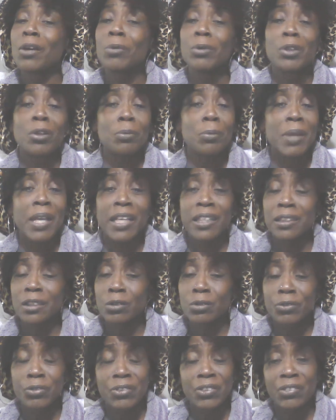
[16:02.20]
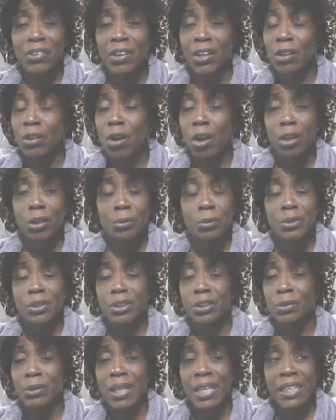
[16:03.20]
with no man that's gonna sit around and argue with
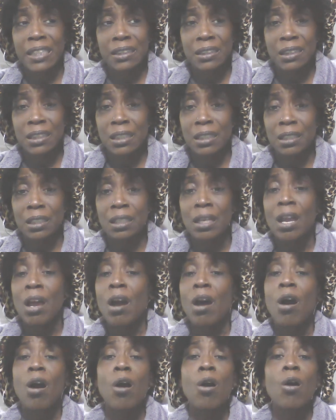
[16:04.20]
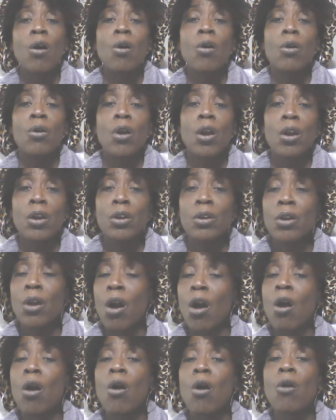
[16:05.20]
your ass either.
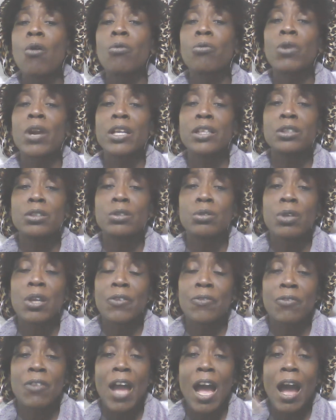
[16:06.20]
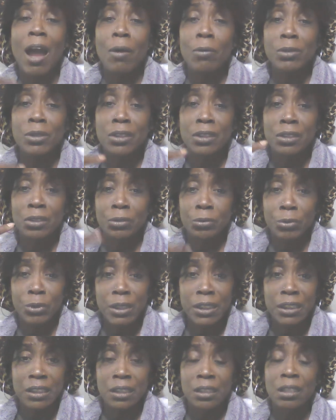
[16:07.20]
All Rachel. If I was
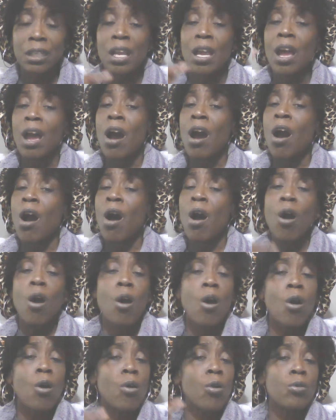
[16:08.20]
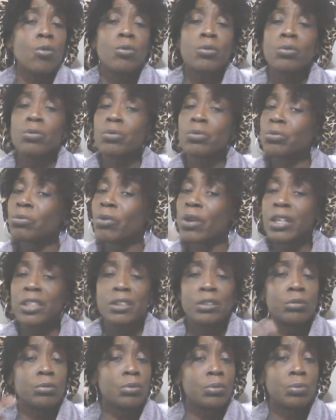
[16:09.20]
Teresa, all
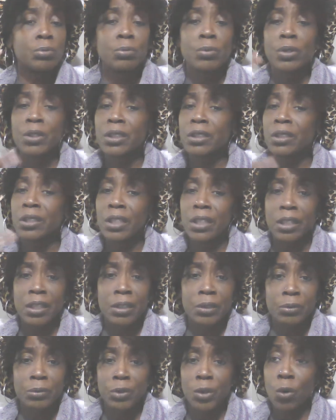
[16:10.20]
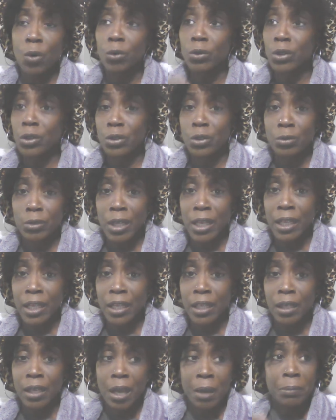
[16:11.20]
Rachel would have done going to do
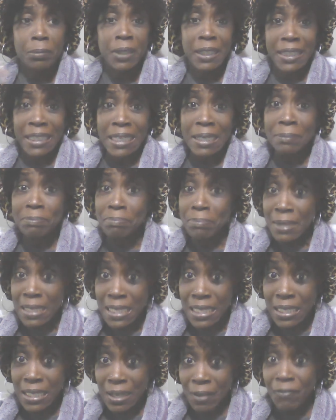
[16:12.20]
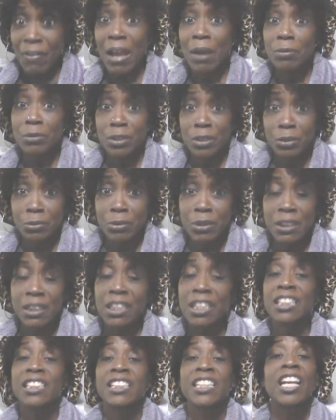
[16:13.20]
that, coming to get me. If I was Teresa,
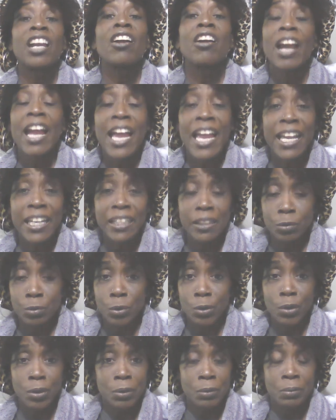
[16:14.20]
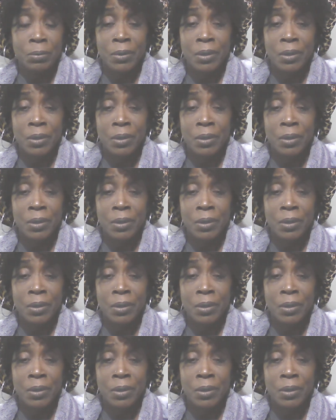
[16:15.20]
is get her ass whooped.